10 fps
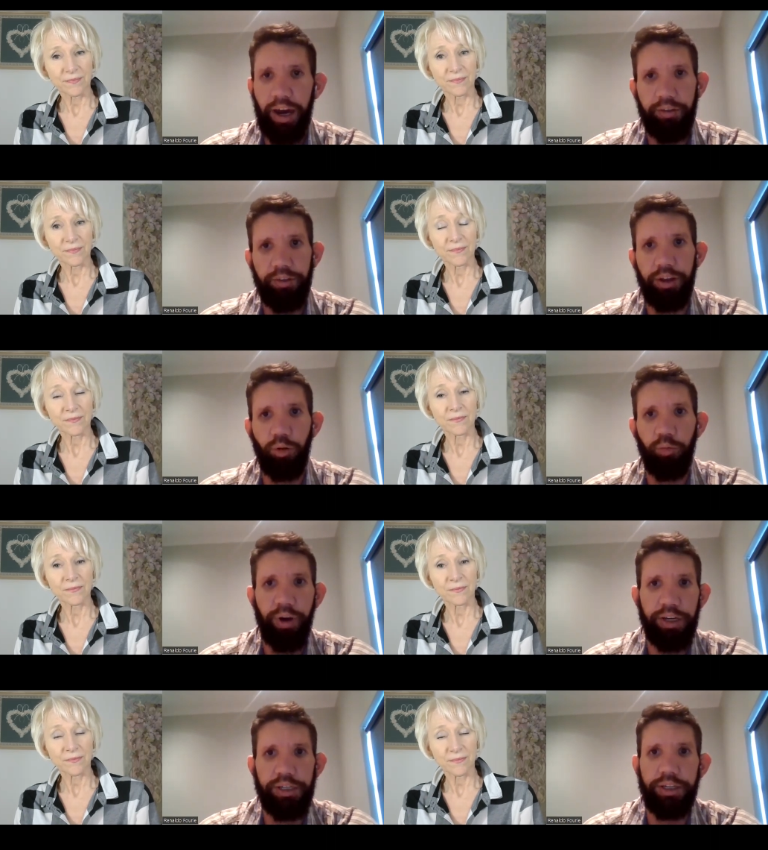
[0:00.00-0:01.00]
Speaker 1: have in the
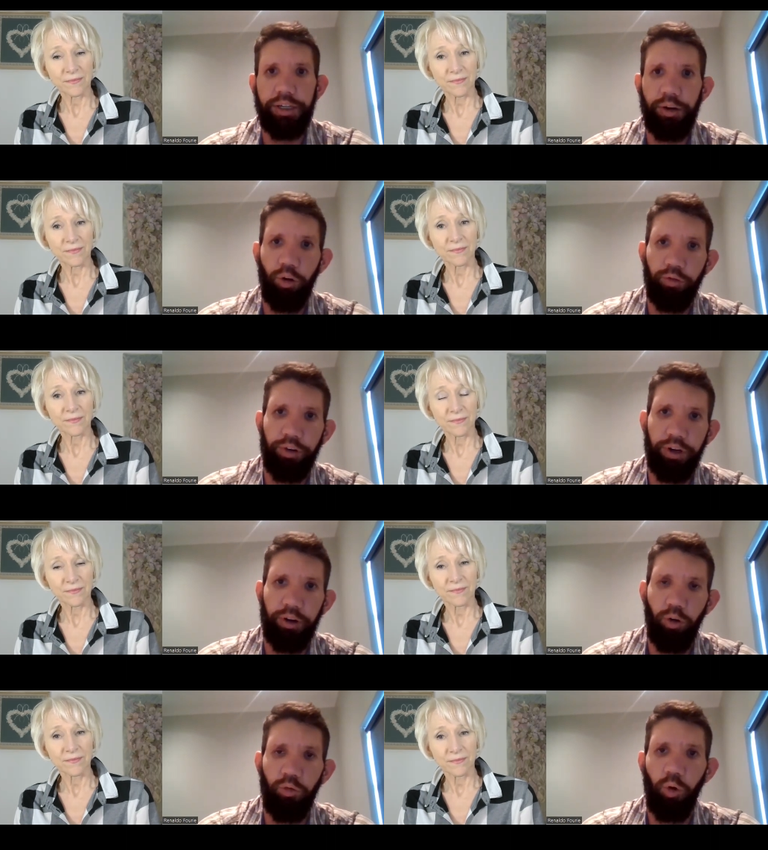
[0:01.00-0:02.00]
complexity of
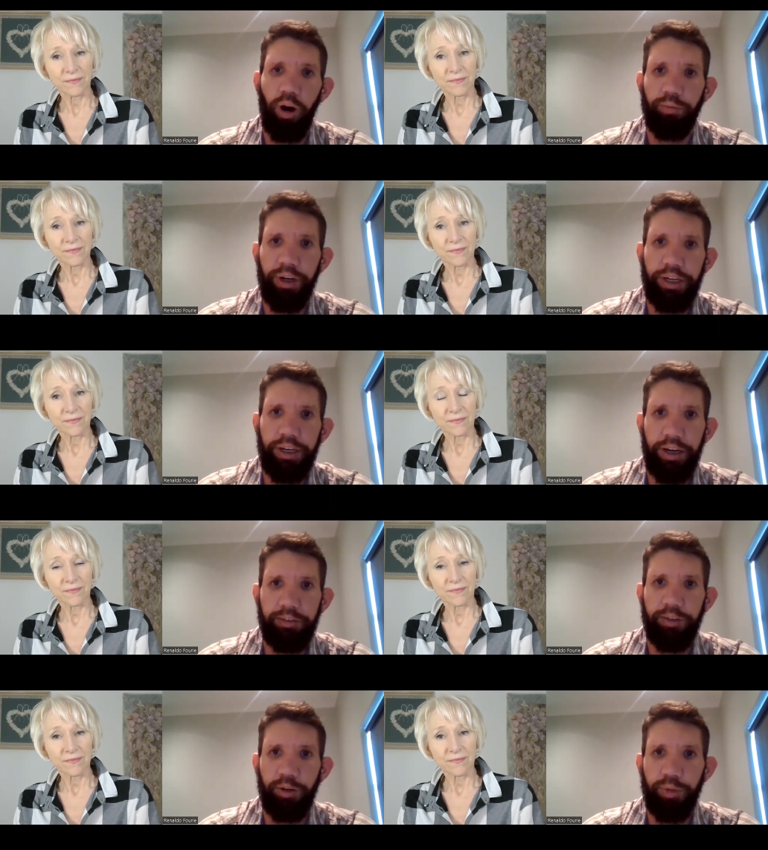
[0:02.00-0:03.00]
uh, of winemaking
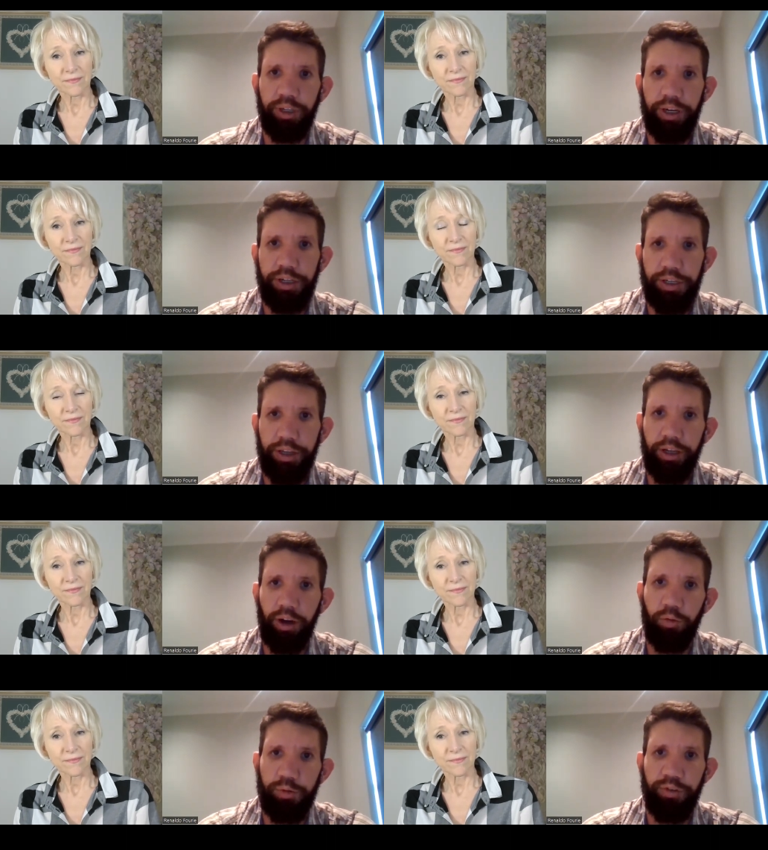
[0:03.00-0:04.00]
and fermentation that
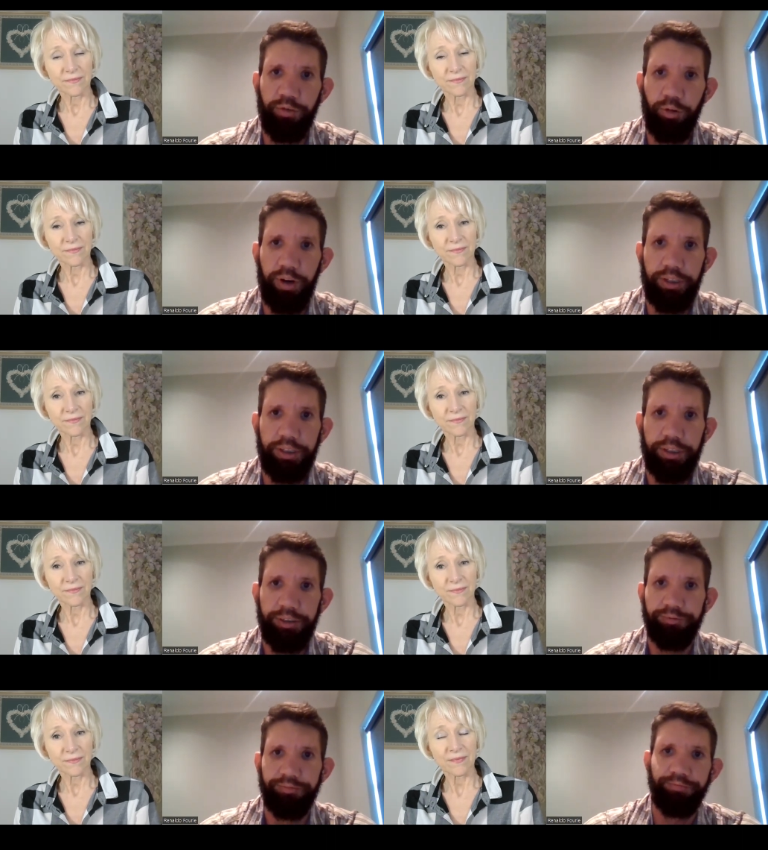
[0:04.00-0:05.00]
comes beforehand.
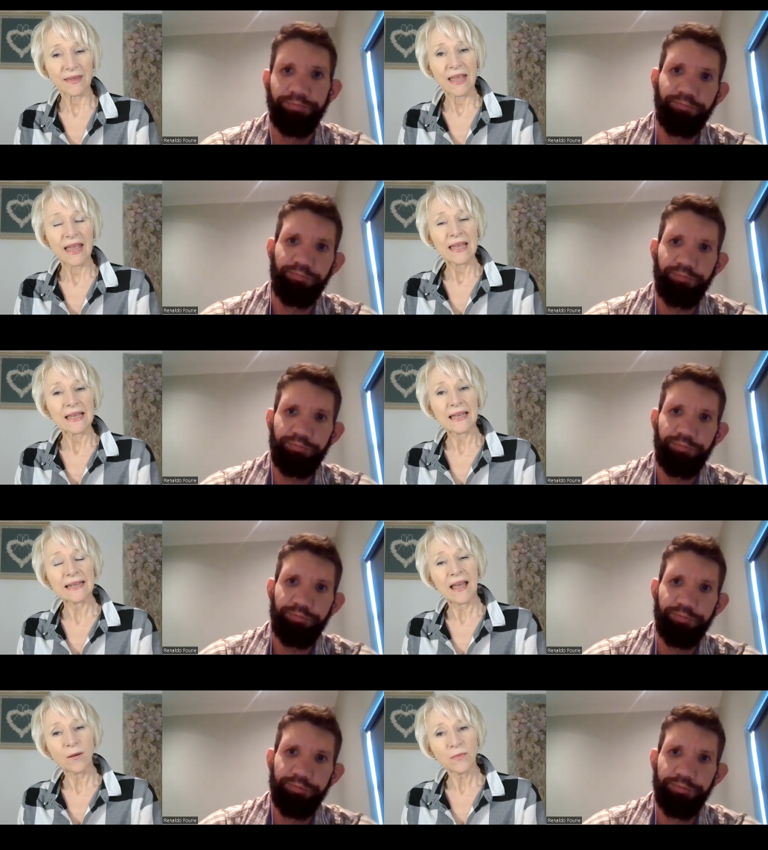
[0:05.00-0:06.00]

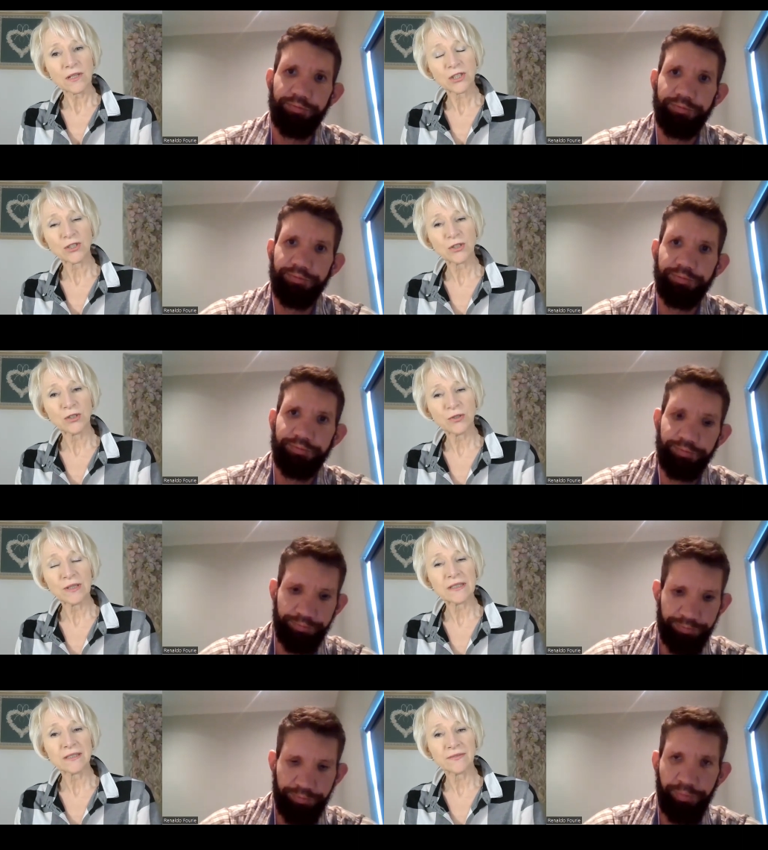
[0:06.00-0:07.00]
Speaker 2: And how much do you
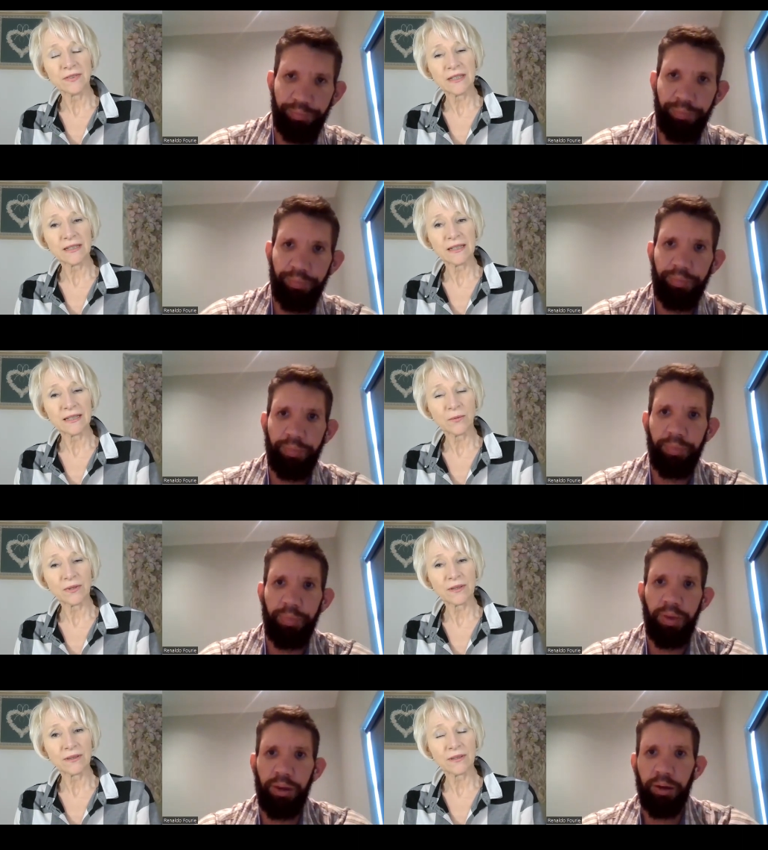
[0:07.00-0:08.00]
intervene uh,
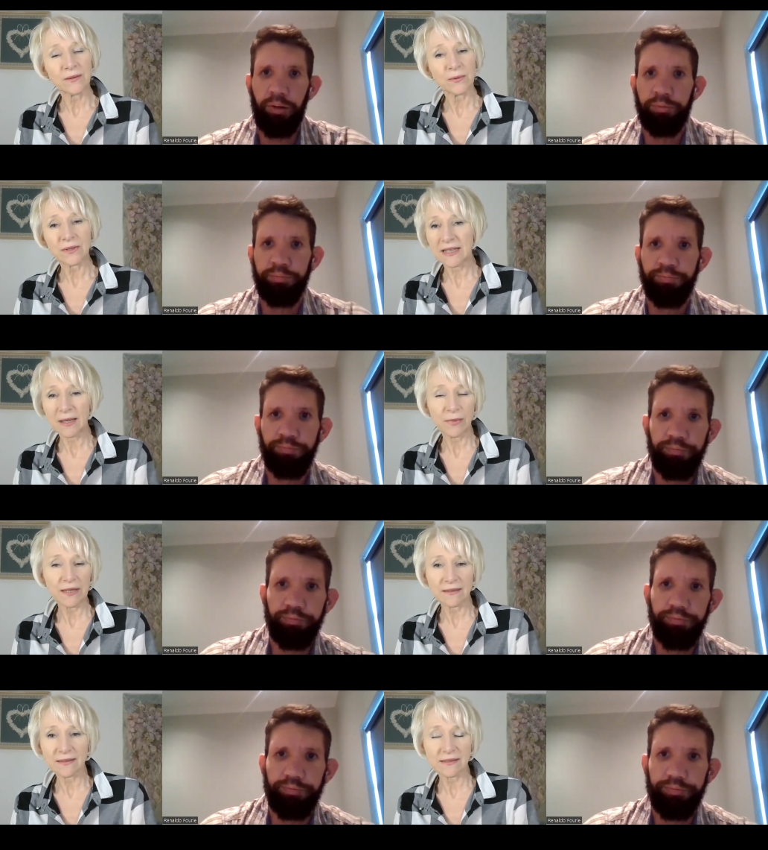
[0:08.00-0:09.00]
with with
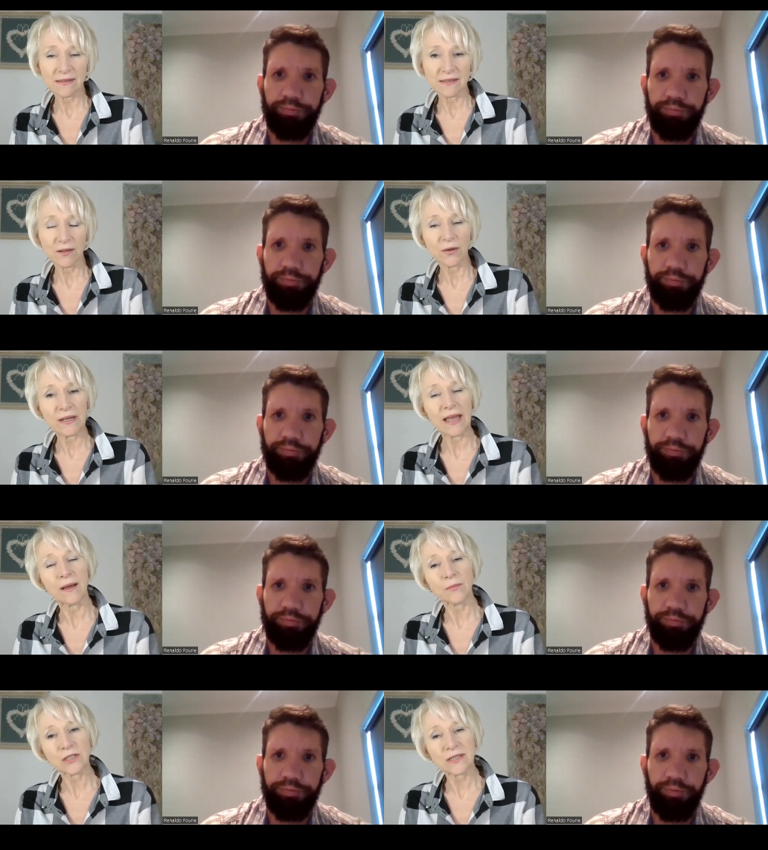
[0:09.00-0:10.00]
chemicals and so and
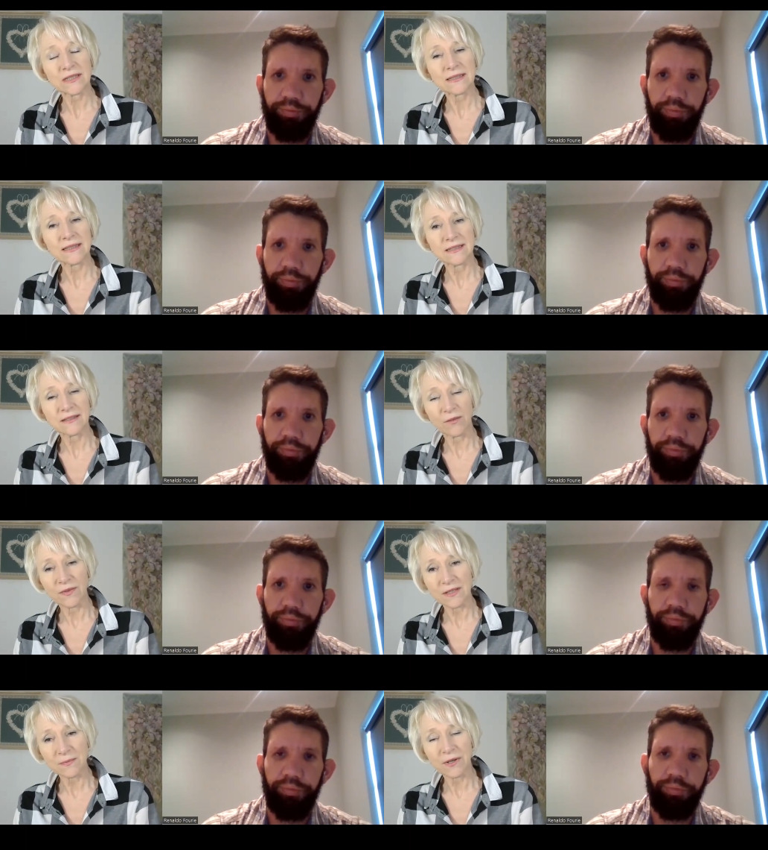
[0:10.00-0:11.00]
how much is, is
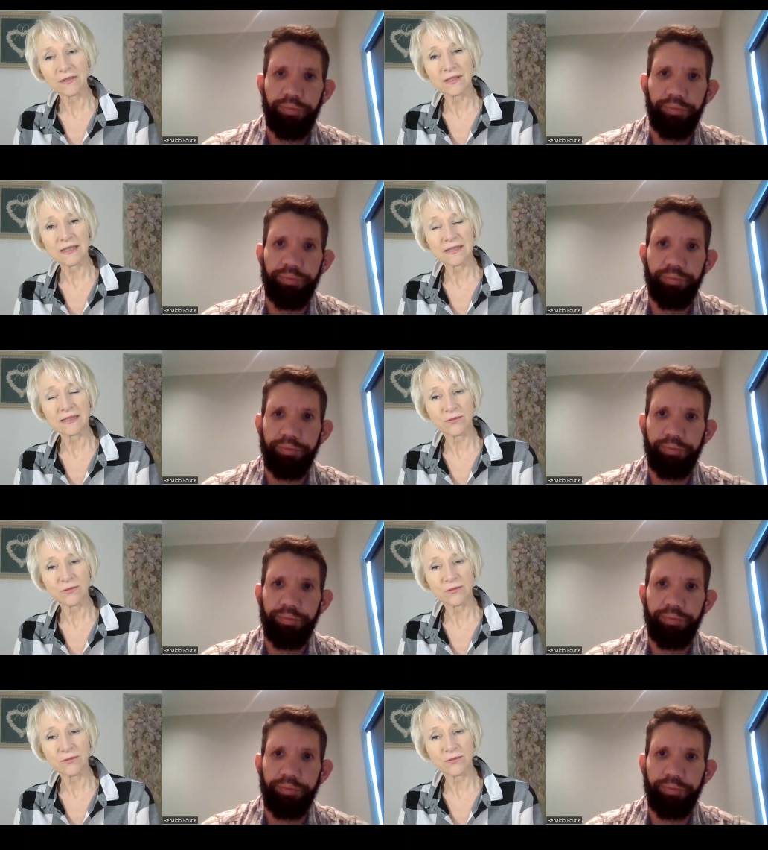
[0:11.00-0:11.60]
of this process